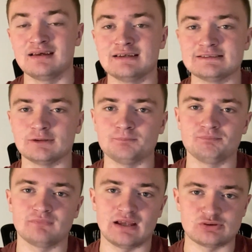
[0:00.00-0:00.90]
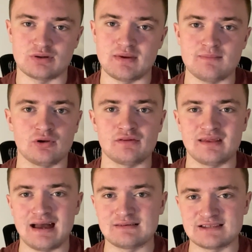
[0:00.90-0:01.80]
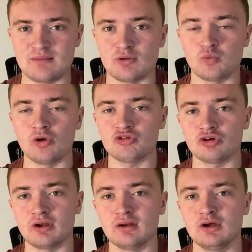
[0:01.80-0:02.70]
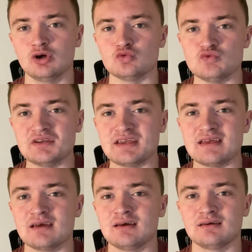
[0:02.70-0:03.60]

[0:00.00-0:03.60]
So that's what I mean. We've got to think outside the box. What's going to really,